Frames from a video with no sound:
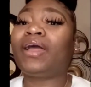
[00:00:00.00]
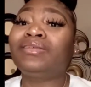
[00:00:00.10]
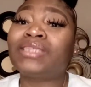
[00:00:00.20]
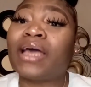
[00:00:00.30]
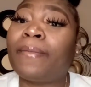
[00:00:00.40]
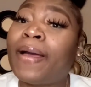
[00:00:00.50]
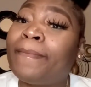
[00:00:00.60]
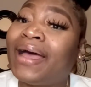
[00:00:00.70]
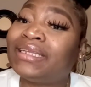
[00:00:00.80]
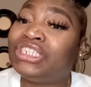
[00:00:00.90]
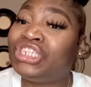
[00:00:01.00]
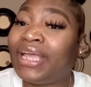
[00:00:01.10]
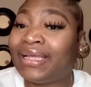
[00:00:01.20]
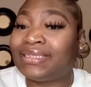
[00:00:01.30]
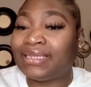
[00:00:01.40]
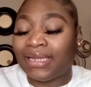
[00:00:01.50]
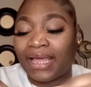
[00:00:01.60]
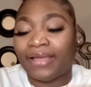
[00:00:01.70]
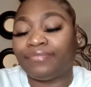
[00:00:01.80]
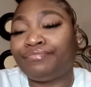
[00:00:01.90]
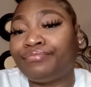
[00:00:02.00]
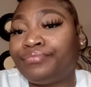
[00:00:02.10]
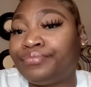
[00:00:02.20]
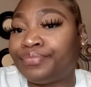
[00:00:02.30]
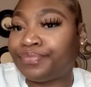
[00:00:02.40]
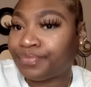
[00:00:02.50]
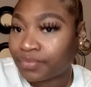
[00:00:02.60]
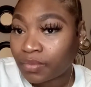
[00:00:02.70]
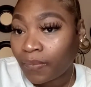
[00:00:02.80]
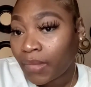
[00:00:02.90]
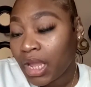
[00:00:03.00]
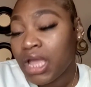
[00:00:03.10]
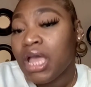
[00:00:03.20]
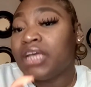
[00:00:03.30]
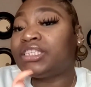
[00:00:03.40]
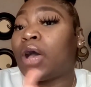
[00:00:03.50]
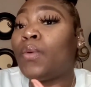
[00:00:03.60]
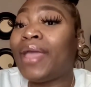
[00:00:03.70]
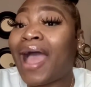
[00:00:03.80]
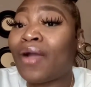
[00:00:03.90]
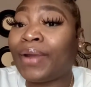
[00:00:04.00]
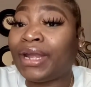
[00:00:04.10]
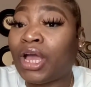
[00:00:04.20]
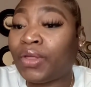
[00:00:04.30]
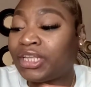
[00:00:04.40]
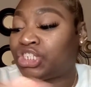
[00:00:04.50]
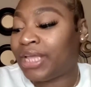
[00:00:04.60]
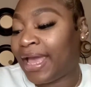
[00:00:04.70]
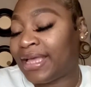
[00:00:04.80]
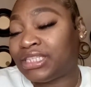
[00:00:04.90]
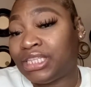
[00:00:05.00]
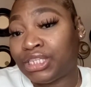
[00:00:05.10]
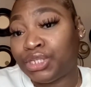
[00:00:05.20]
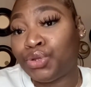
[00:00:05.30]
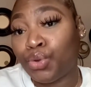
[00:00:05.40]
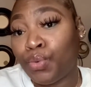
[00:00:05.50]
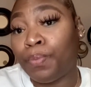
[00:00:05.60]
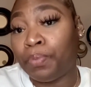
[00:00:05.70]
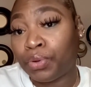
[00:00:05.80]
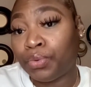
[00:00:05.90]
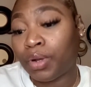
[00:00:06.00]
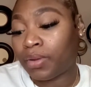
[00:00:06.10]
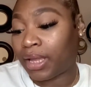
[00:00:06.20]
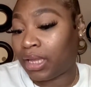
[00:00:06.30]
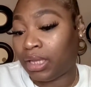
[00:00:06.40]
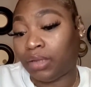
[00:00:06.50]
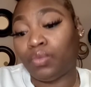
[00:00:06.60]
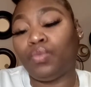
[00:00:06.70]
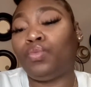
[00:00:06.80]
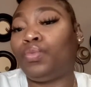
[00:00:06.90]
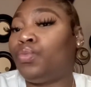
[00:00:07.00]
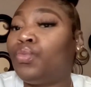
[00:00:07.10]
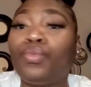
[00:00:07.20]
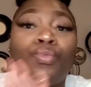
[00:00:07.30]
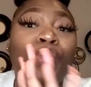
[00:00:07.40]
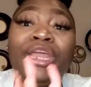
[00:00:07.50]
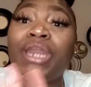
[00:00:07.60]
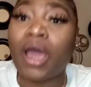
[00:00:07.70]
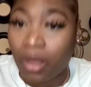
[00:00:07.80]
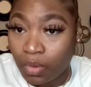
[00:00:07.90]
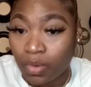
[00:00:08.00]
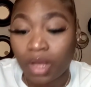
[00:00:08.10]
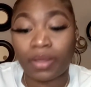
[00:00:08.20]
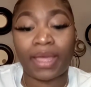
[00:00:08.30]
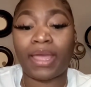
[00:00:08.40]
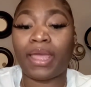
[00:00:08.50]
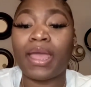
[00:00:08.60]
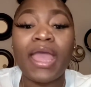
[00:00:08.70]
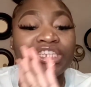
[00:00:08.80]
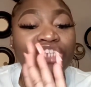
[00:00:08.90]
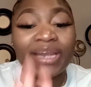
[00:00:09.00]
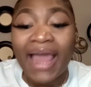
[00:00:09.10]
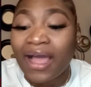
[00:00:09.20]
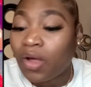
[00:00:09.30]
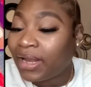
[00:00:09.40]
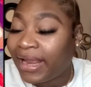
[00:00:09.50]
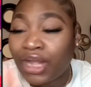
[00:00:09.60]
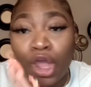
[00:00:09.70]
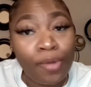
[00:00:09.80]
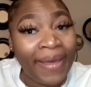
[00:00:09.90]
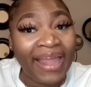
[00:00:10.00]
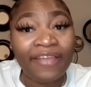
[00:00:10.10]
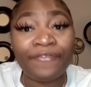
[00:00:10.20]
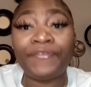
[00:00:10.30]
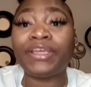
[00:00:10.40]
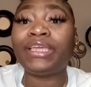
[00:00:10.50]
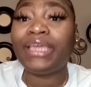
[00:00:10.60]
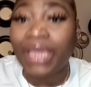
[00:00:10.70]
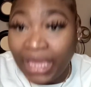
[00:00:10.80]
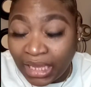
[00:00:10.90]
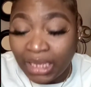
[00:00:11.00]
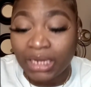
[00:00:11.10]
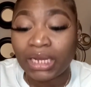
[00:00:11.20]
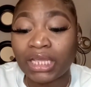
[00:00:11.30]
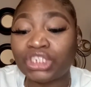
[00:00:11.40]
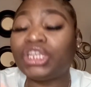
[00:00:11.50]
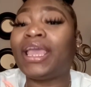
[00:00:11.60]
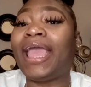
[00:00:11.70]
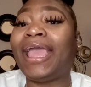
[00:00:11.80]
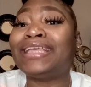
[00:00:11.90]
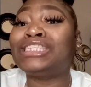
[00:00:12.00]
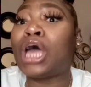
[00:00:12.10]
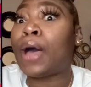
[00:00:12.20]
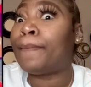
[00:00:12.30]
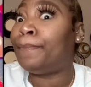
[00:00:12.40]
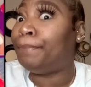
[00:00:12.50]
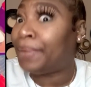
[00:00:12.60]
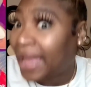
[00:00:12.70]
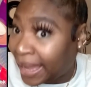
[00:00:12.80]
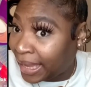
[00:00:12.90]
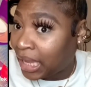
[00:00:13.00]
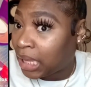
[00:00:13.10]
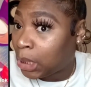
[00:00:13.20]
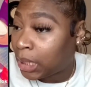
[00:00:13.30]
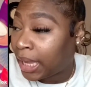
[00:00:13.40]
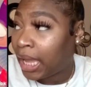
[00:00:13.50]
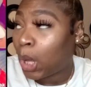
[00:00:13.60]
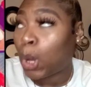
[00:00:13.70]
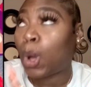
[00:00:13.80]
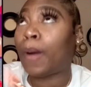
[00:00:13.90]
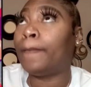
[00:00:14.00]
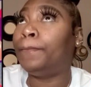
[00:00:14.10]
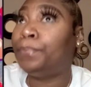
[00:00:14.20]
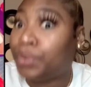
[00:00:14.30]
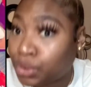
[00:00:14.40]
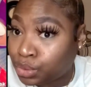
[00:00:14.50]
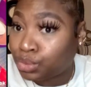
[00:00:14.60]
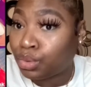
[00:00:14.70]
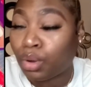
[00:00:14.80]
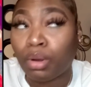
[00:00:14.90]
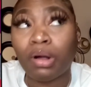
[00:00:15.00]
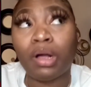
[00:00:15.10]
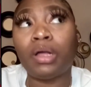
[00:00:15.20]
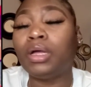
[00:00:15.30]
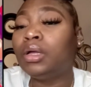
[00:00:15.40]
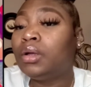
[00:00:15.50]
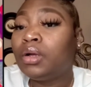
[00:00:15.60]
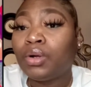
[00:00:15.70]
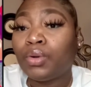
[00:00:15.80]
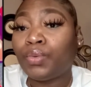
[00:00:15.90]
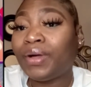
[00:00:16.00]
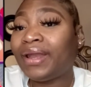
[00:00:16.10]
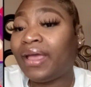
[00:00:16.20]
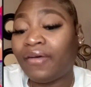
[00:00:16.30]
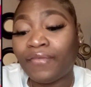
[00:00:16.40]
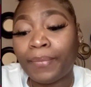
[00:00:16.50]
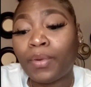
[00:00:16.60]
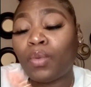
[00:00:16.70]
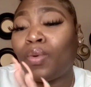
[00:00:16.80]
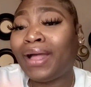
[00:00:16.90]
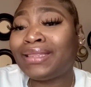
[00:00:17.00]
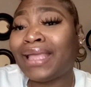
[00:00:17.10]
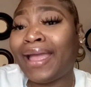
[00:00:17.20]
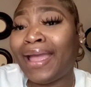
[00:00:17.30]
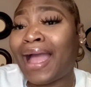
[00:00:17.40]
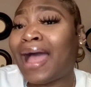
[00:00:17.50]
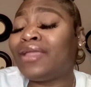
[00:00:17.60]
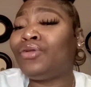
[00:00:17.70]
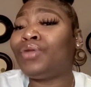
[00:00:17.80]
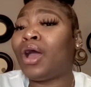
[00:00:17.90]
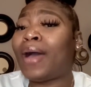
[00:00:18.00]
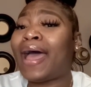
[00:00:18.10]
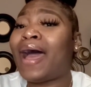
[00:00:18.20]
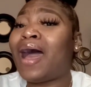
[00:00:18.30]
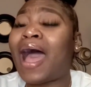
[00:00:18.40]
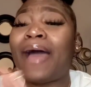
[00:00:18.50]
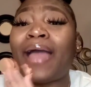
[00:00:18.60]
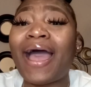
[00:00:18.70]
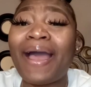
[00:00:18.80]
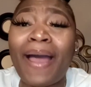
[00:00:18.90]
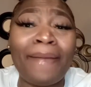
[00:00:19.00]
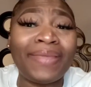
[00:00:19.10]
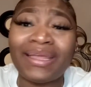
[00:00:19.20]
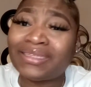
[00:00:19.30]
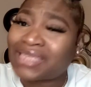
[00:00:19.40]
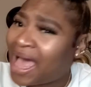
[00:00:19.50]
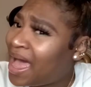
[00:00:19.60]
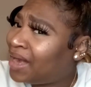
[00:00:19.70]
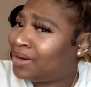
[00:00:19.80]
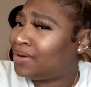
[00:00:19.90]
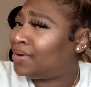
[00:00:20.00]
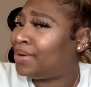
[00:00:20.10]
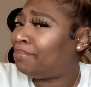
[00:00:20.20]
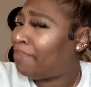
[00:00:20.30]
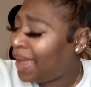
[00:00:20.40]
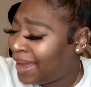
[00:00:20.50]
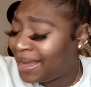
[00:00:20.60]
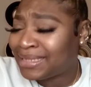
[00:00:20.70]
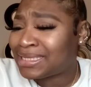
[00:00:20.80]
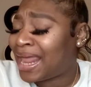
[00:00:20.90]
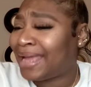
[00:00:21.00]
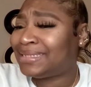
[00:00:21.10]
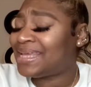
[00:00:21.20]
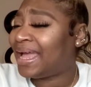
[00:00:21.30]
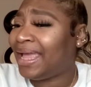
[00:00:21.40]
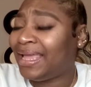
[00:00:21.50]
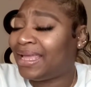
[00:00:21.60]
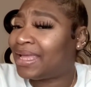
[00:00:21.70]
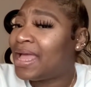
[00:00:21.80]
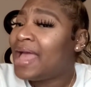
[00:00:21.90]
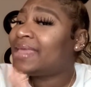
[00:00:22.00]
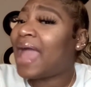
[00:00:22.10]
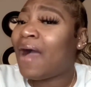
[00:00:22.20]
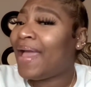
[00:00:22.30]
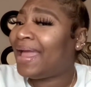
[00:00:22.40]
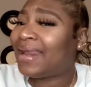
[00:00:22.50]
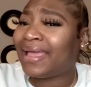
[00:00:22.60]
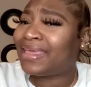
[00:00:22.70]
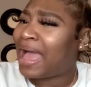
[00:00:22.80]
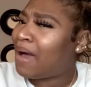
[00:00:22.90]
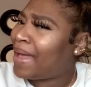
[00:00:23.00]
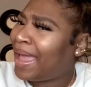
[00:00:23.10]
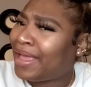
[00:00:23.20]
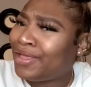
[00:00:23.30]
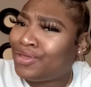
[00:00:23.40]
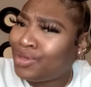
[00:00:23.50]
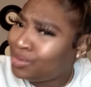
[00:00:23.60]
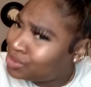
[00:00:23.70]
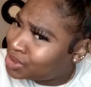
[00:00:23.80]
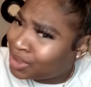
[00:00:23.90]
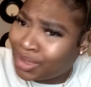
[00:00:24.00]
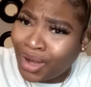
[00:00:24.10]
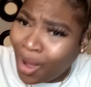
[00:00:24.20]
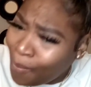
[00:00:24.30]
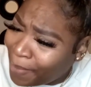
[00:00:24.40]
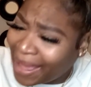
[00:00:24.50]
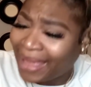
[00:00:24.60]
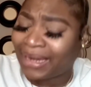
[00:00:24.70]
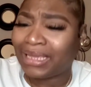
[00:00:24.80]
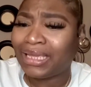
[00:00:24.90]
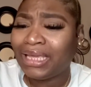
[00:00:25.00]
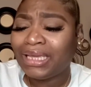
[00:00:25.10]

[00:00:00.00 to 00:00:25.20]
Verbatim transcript: we're gonna talk about my Jazzy. Like, hmm. So we already know that she has this new boo, okay? We know, okay? She's not gonna let nobody forget that she has a bae, okay? Or boo or whatever. But one thing, I you know how I, I am getting tired of her and bae. It's like, dang, y'all act like y'all ain't used to nobody.